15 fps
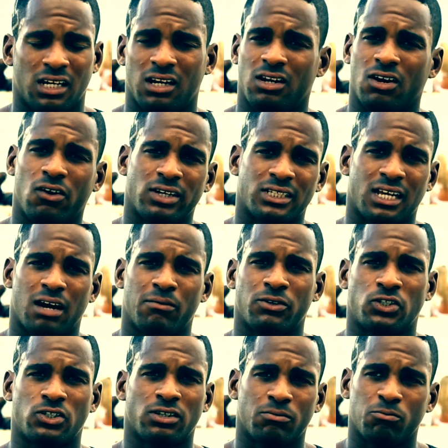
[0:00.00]
10 and 0 as
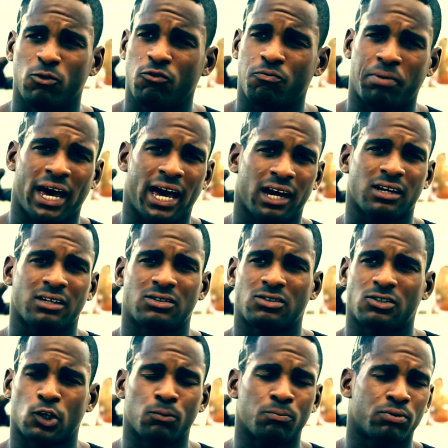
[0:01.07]
amateur, moved back,
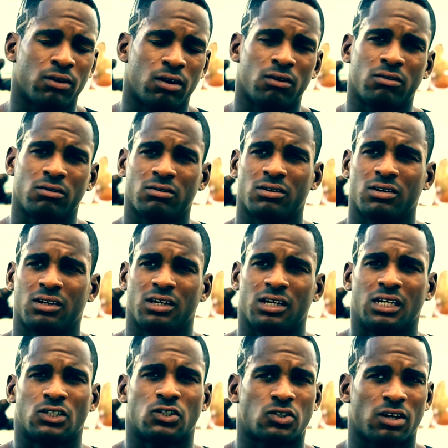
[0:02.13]
turned pro,
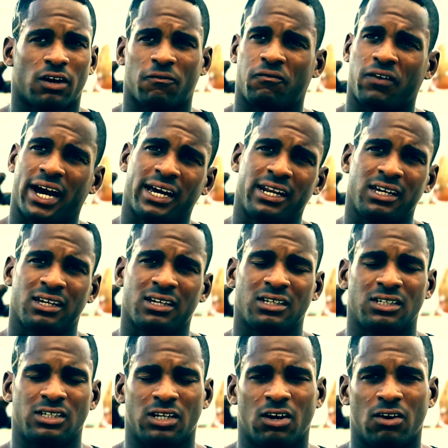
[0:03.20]
start fighting,
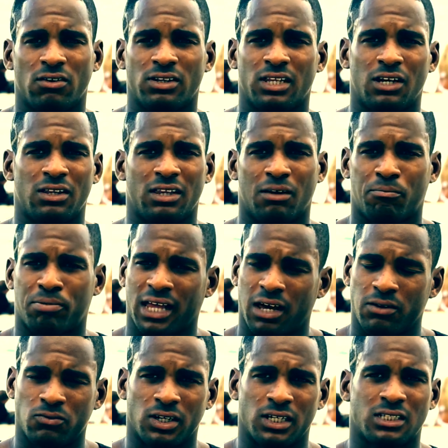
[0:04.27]
you know. Then the
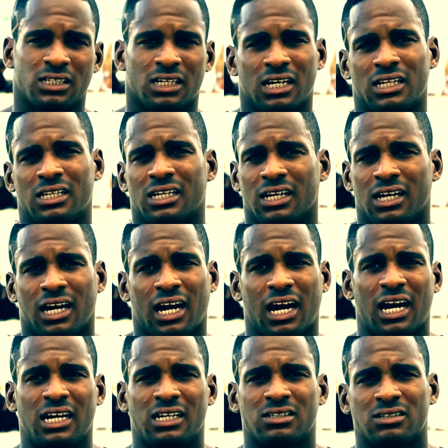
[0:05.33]
plan was to get
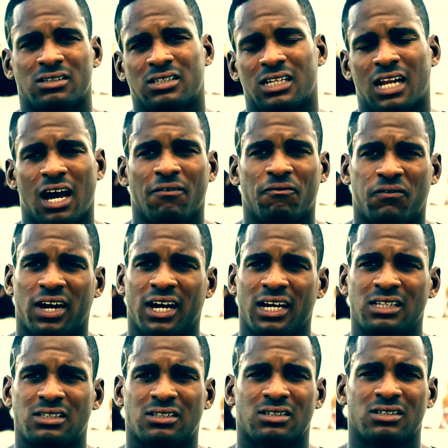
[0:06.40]
eight to nine
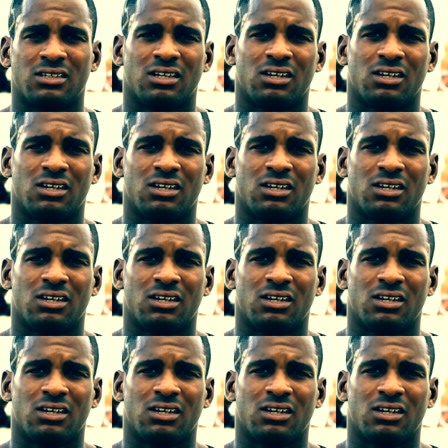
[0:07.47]
fights,